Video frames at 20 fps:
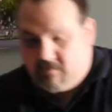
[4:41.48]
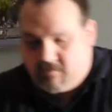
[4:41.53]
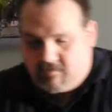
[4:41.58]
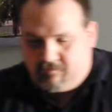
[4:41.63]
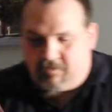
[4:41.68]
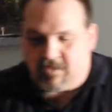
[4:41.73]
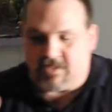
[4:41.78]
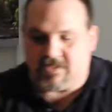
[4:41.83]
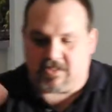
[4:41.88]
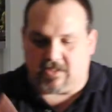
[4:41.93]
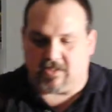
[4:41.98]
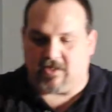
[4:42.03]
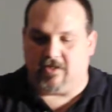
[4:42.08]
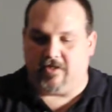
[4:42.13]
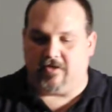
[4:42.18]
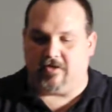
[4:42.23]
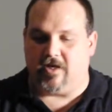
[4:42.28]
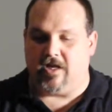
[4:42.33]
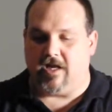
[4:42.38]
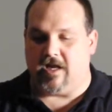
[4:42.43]
basically
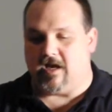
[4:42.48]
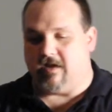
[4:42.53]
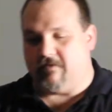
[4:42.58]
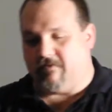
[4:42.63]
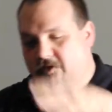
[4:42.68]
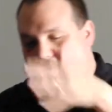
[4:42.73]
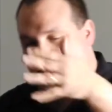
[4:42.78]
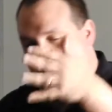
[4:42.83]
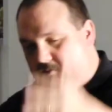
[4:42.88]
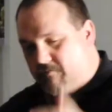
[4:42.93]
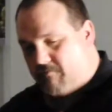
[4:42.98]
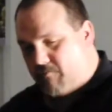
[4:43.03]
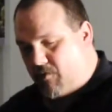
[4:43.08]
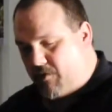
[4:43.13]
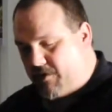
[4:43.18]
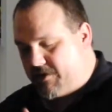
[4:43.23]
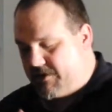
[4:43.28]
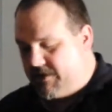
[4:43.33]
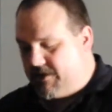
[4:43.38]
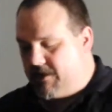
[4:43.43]
you're going to have either
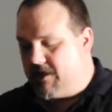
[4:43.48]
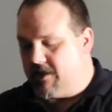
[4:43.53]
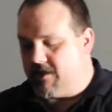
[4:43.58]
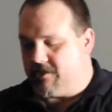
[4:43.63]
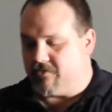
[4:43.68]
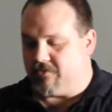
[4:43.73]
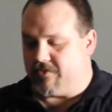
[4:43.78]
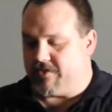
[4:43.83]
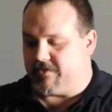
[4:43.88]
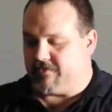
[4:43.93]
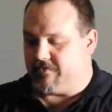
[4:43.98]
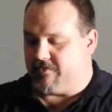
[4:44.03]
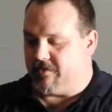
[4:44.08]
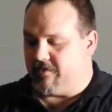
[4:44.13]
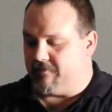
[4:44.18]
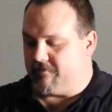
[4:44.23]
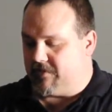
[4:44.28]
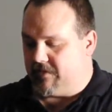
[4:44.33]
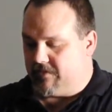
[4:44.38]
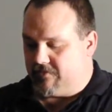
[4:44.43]
mortise and tenon joints or
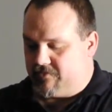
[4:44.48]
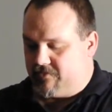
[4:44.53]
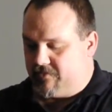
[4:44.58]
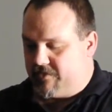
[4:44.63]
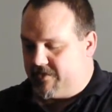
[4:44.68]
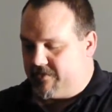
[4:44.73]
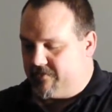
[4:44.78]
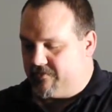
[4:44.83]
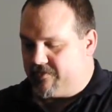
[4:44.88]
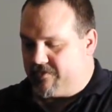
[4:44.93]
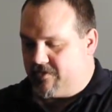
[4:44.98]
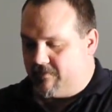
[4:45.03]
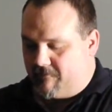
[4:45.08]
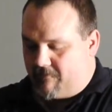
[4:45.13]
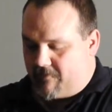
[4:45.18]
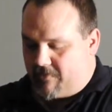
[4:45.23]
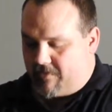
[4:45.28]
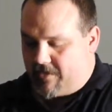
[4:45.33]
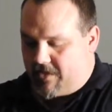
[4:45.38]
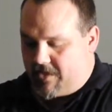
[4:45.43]
dovetail joints or some
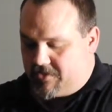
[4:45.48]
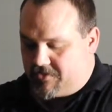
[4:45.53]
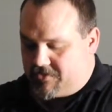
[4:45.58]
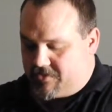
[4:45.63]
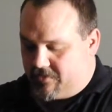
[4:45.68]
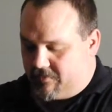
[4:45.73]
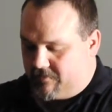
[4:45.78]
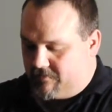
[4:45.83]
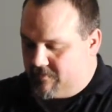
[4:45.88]
variation